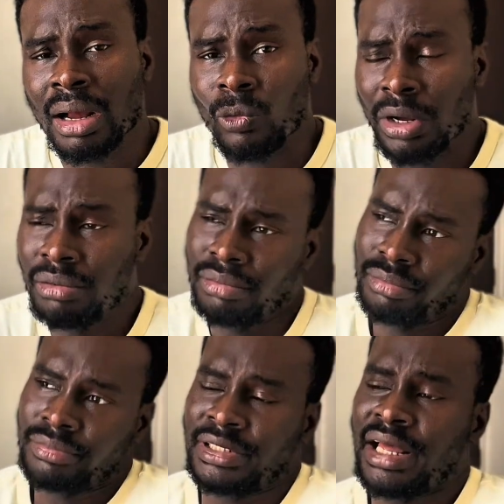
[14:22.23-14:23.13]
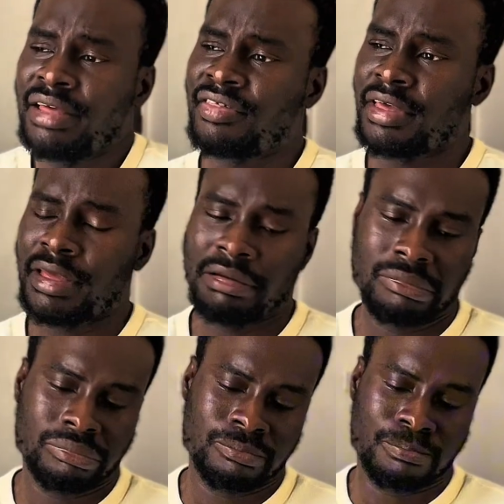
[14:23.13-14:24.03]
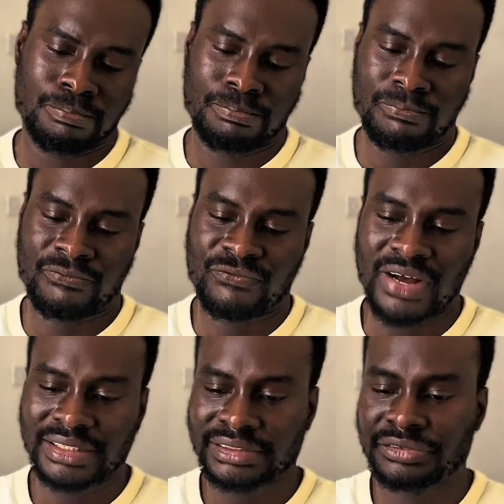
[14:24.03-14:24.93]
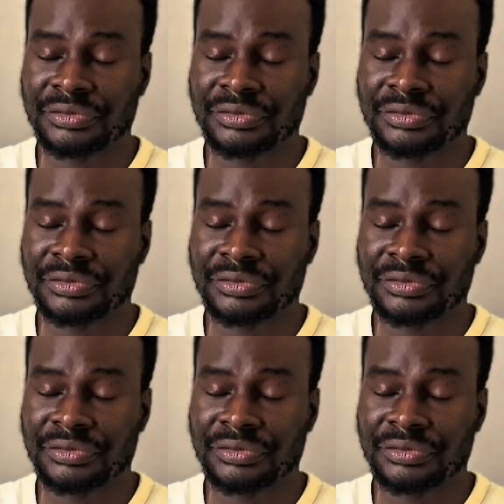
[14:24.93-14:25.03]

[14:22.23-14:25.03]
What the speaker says: Well, there is a vast